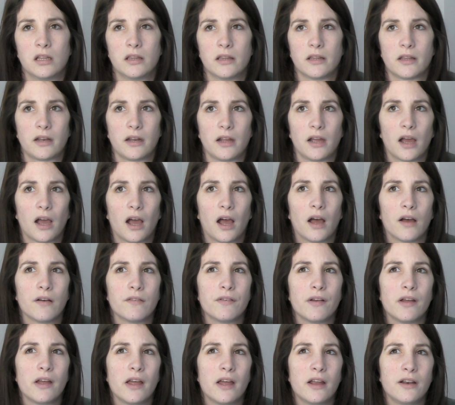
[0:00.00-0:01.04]
that I
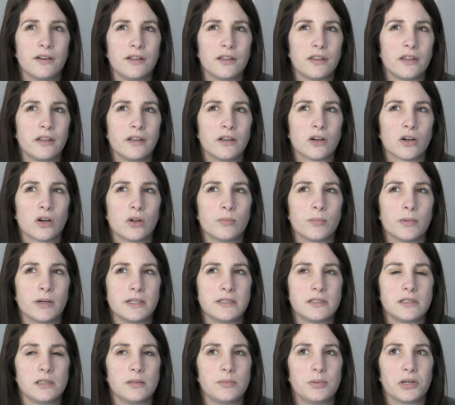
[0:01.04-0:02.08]
have anything on my
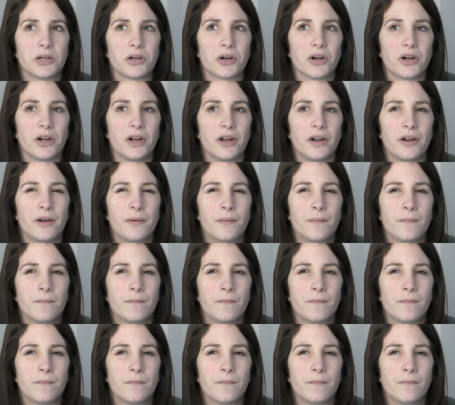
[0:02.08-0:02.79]
T B R